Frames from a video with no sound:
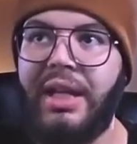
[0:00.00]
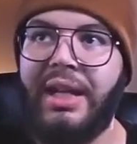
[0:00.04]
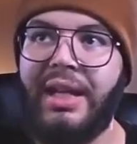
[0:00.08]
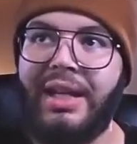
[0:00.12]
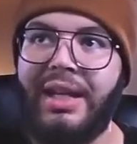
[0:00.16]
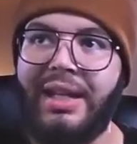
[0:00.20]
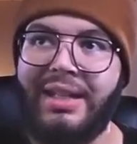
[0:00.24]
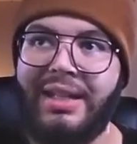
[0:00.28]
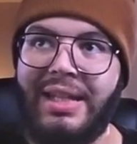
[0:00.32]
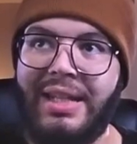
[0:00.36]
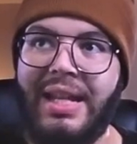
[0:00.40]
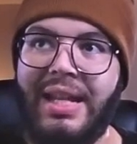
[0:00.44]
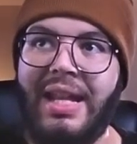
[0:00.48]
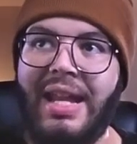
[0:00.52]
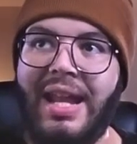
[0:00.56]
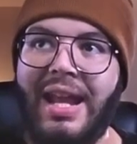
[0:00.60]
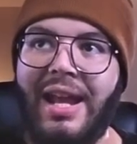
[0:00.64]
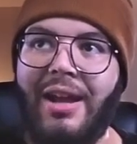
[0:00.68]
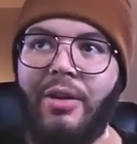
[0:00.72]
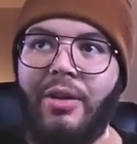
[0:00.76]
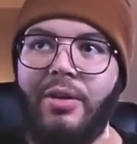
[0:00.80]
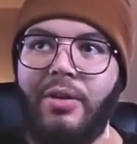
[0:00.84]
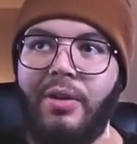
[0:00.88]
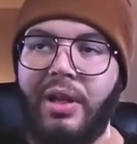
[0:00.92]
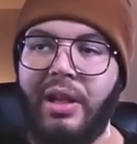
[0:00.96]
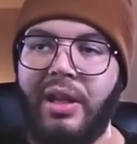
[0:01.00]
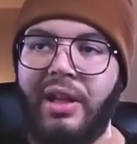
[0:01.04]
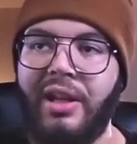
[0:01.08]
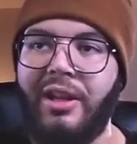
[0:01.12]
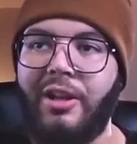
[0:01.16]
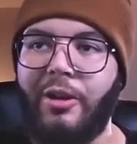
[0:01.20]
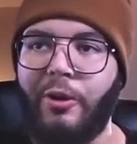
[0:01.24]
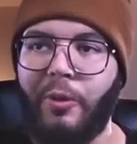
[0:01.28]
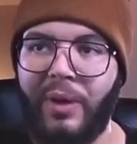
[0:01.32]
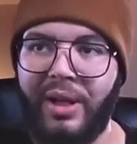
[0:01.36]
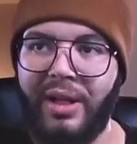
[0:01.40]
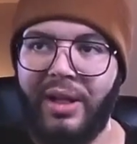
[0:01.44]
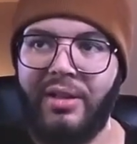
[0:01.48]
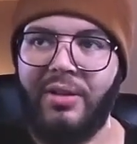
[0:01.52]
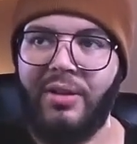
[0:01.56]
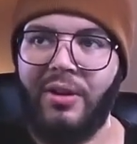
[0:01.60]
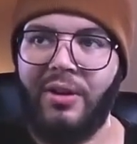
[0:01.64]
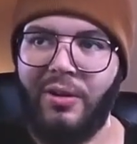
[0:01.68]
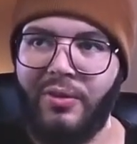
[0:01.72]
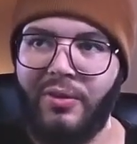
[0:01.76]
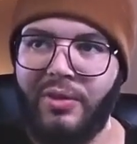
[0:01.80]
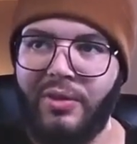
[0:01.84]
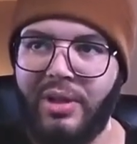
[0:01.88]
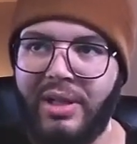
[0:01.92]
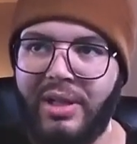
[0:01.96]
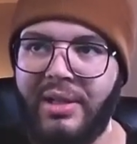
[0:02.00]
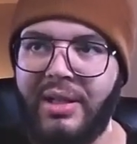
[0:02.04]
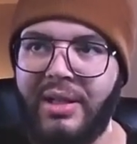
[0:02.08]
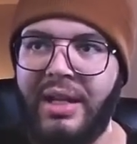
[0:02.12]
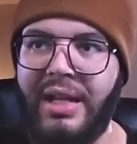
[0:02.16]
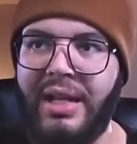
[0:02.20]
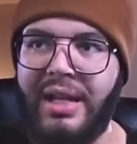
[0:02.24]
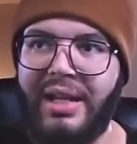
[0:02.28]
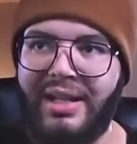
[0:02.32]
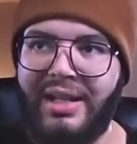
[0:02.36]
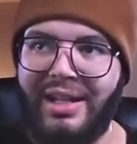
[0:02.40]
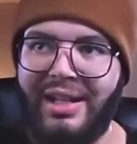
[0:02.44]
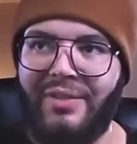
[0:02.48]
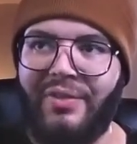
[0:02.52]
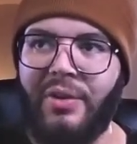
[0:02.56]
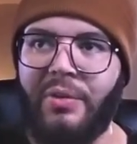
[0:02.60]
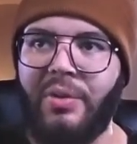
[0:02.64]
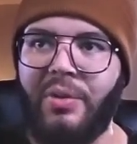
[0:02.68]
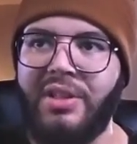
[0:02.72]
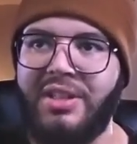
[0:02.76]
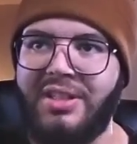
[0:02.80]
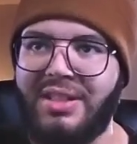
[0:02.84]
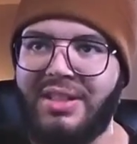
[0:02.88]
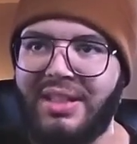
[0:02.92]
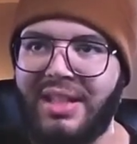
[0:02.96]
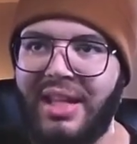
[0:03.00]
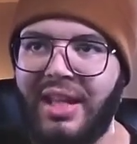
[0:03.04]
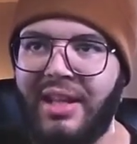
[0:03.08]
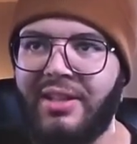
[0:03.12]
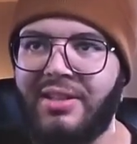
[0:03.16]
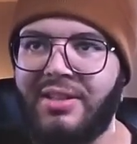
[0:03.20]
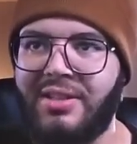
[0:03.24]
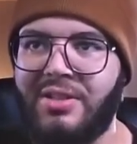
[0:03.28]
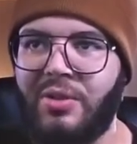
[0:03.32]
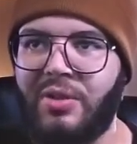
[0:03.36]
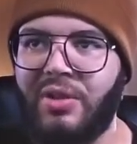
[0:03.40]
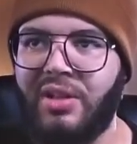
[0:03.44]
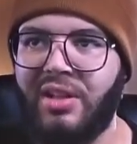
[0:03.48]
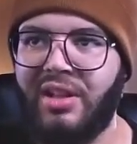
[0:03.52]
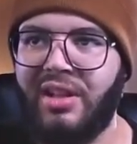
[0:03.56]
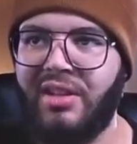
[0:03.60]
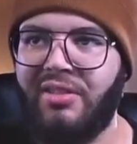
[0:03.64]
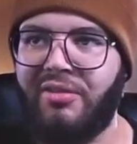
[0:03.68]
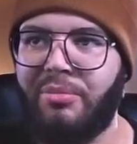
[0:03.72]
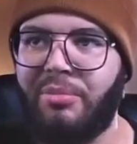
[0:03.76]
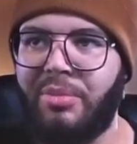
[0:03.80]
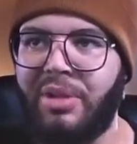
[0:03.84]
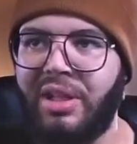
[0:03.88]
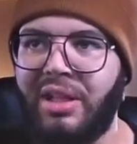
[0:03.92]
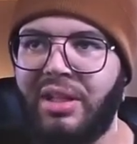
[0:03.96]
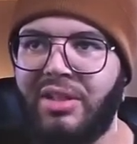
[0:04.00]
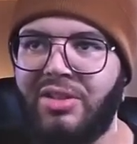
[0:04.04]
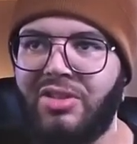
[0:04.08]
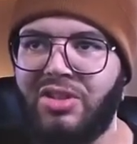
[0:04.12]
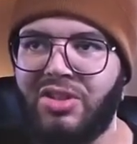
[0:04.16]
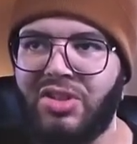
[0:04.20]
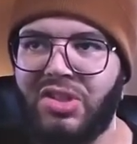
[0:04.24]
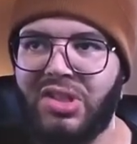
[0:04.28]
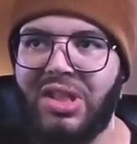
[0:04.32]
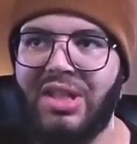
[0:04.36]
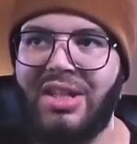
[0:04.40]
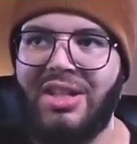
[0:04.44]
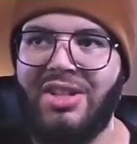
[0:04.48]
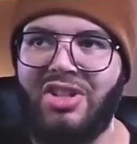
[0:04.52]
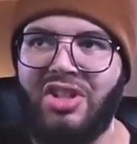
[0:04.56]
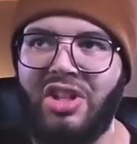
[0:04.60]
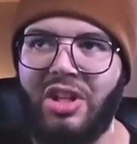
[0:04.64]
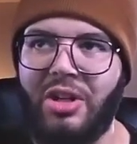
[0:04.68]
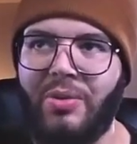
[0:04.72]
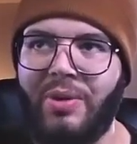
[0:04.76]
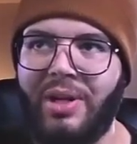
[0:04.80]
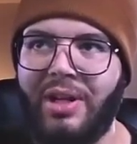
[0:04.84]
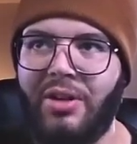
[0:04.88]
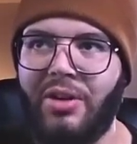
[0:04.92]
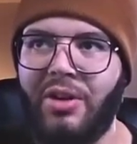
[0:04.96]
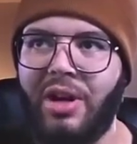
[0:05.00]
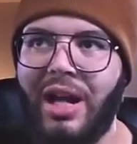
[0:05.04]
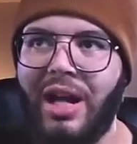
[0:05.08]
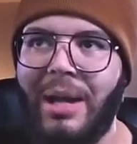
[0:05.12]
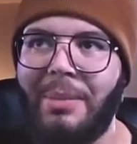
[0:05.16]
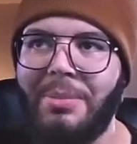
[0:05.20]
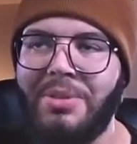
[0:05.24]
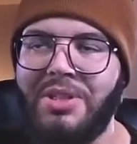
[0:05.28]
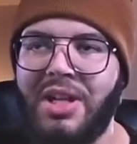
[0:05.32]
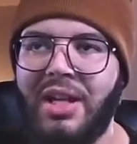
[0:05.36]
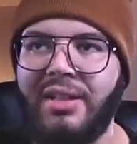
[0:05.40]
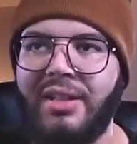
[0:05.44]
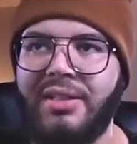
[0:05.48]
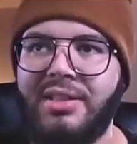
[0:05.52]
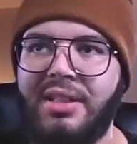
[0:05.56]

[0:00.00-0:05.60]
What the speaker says: And then now you can iterate over it. Now, if I run this again, it's still going to give me just the generator object.